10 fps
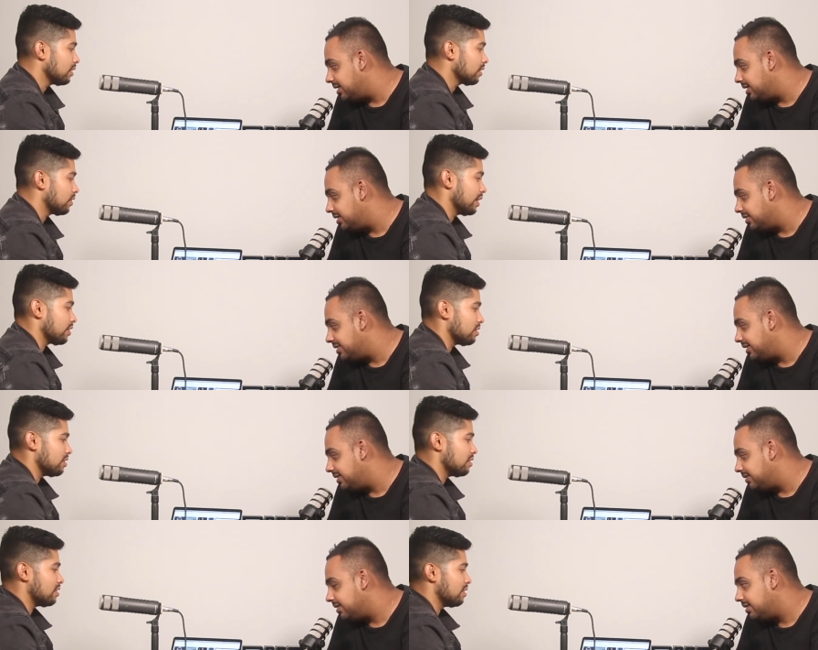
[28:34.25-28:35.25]
Speaker 1: Uh, Correct, because
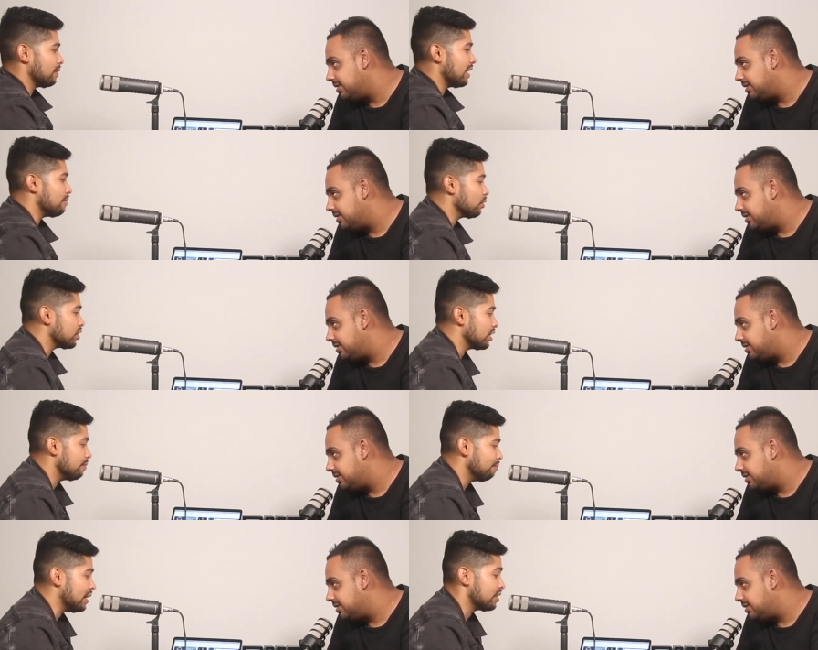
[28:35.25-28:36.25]
he's simply had more
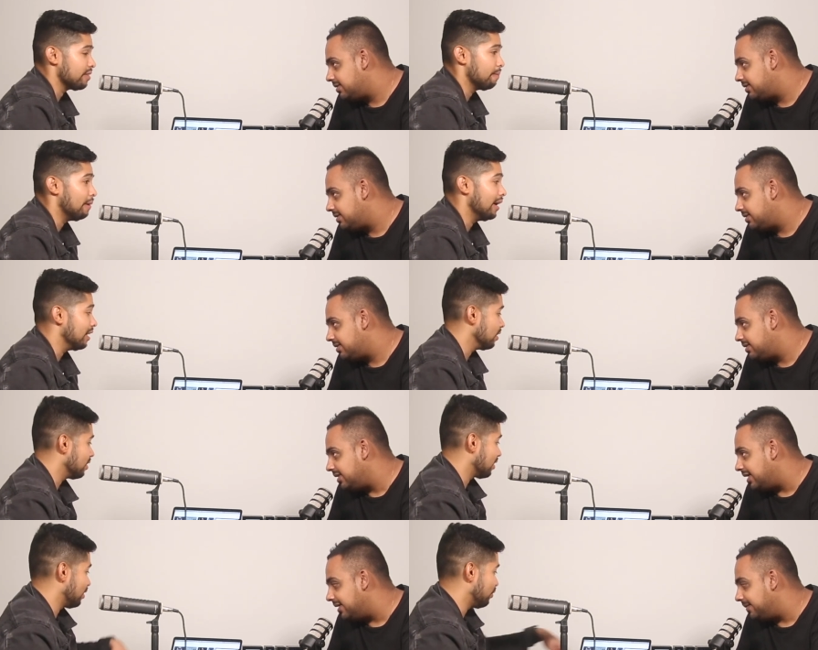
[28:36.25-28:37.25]
bites of the pie. Look,
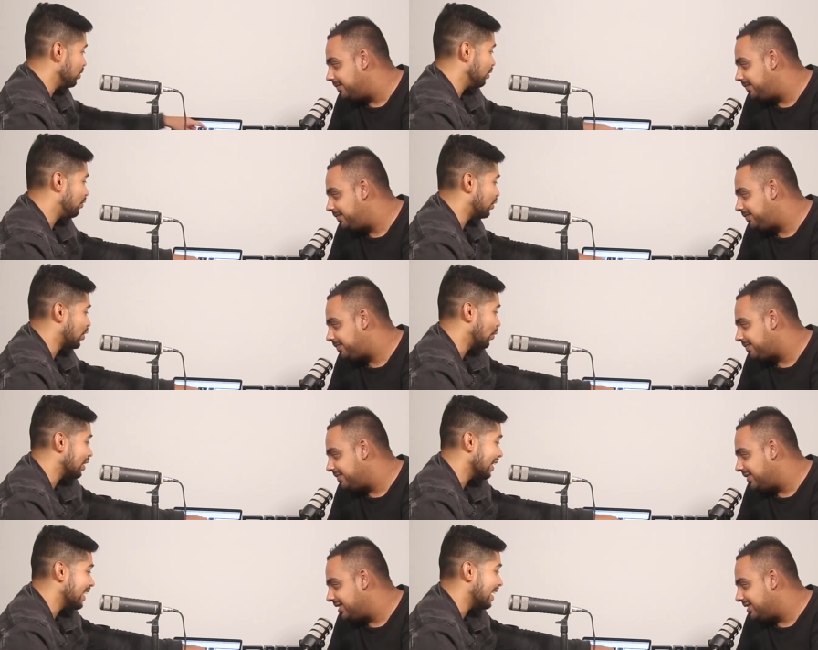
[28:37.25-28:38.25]
yeah. if, you, if you
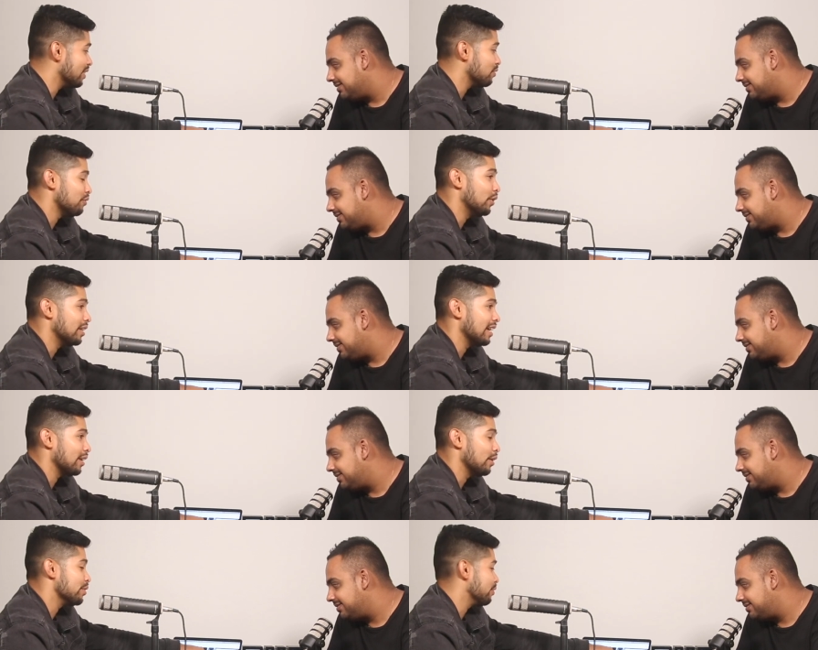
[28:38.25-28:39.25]
total that, he's fought
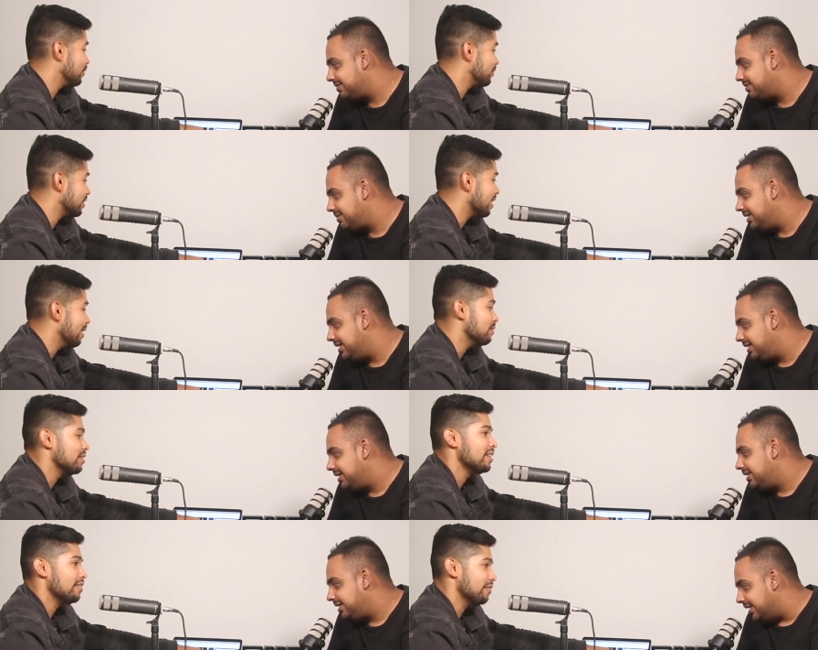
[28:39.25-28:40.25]
like close to 50 times
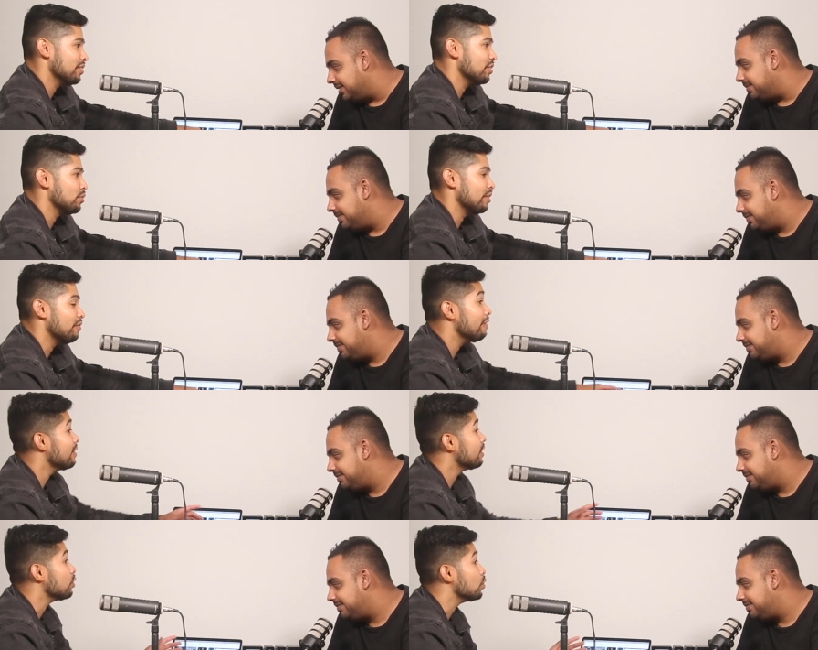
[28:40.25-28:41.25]
versus yep. 25
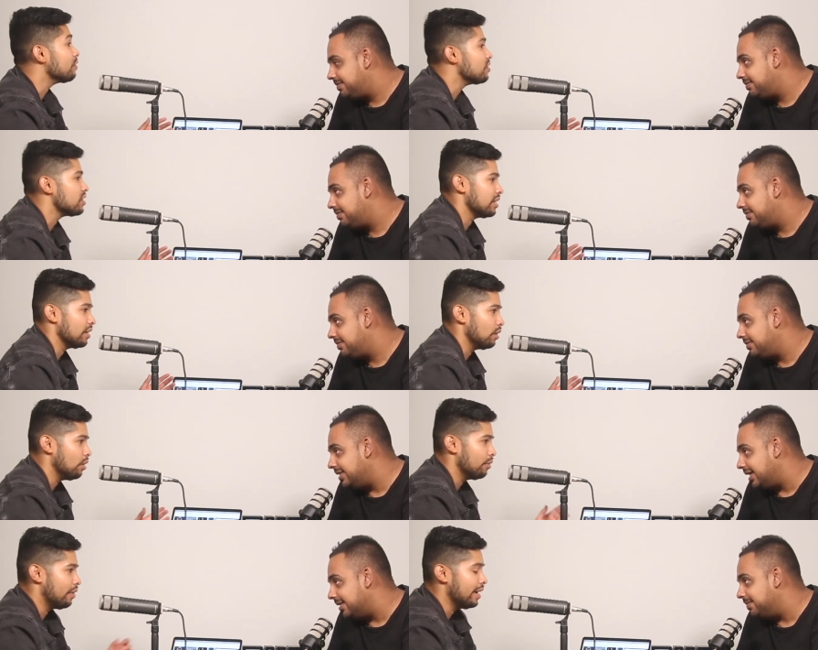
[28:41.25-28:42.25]
in the UFC
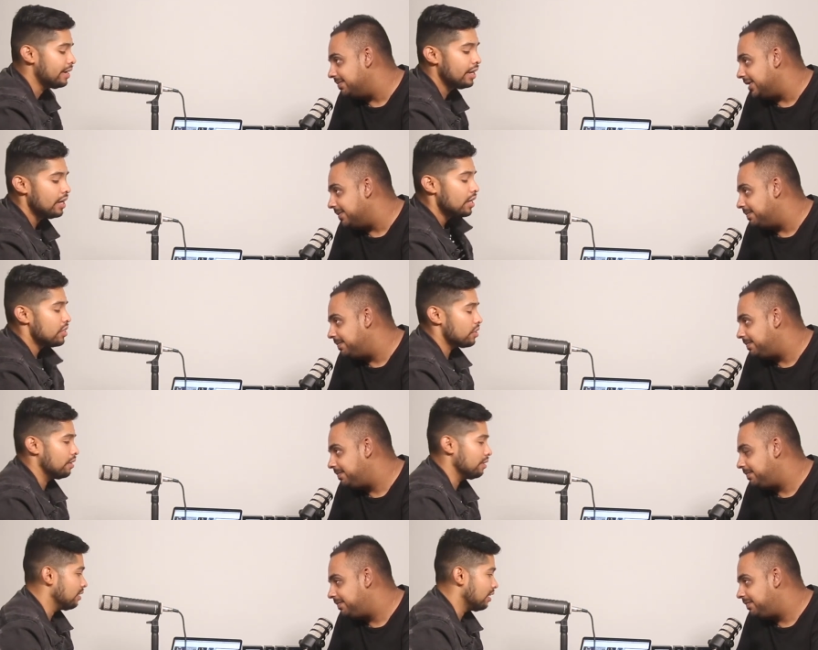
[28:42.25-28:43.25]
alone, yep. right? Yep.
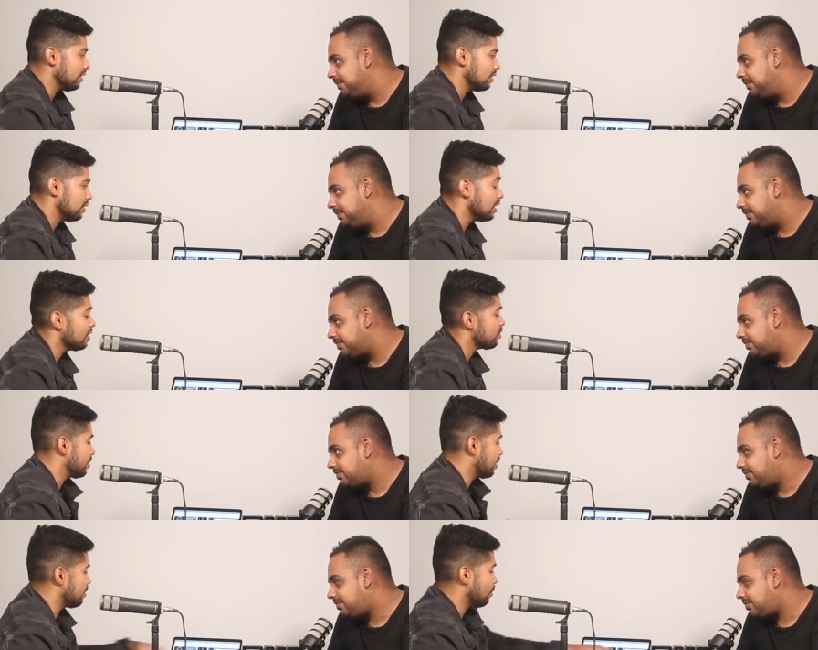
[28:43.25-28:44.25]
So yeah,
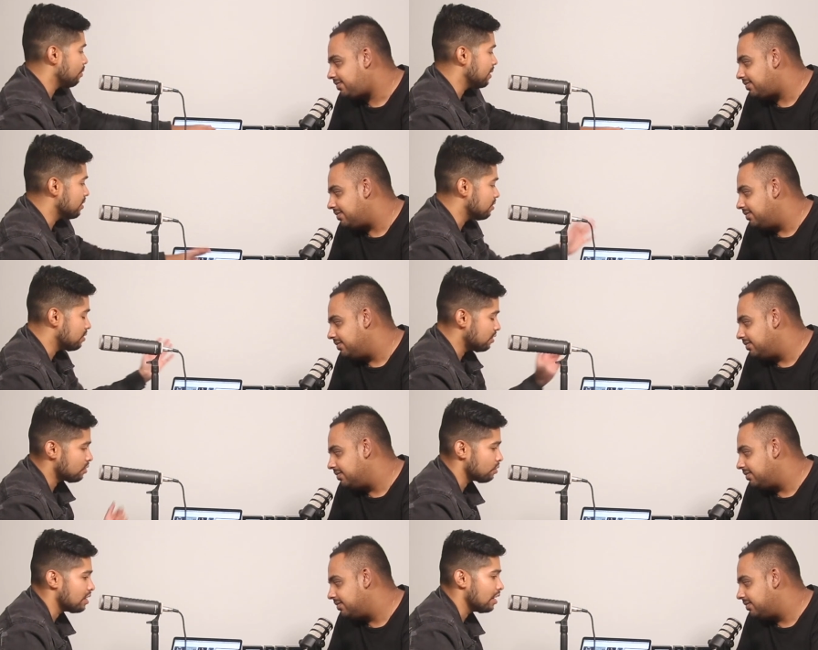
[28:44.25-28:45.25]
sorry, that, that would be his, his
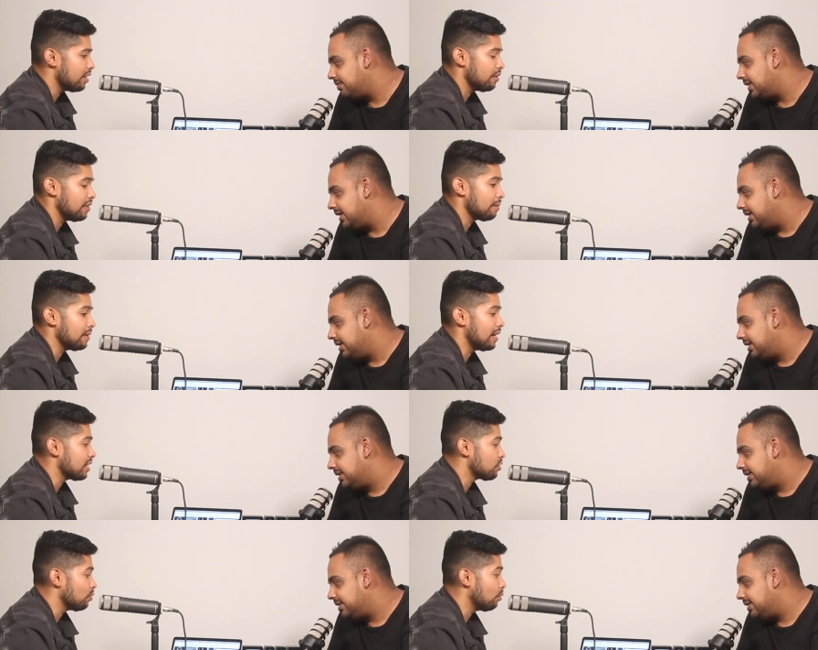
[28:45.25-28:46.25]
totality of thing. But I
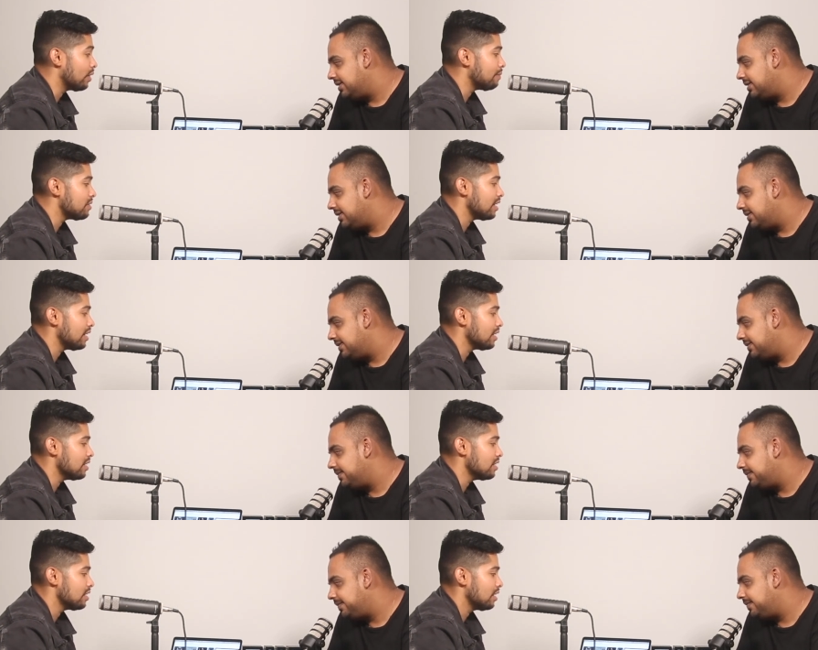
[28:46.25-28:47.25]
guess what I'm saying
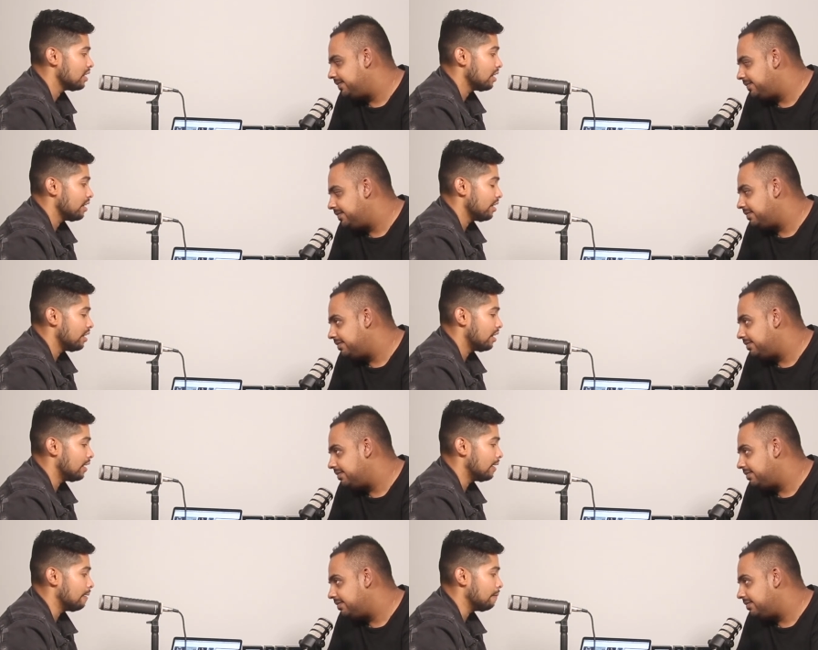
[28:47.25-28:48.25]
is
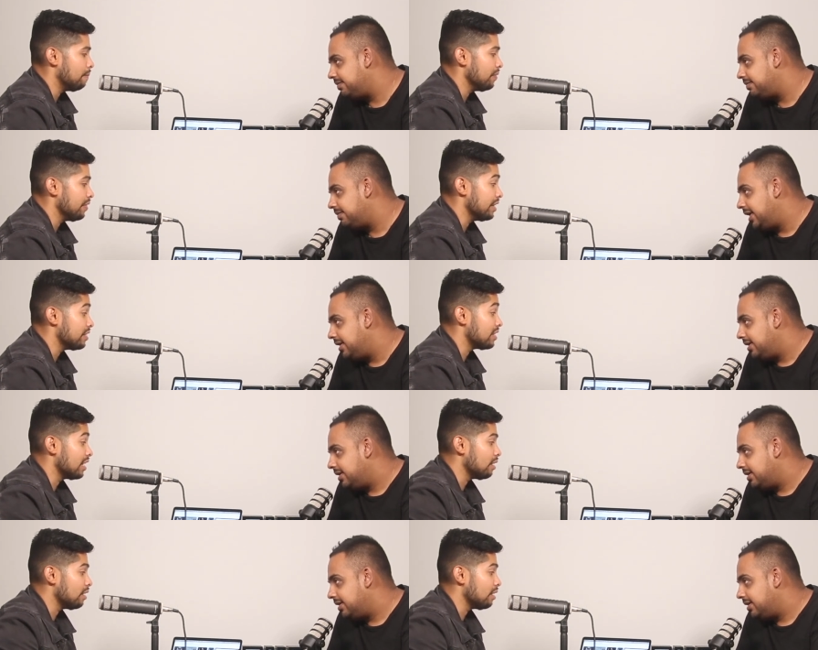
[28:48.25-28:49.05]
uh, there's the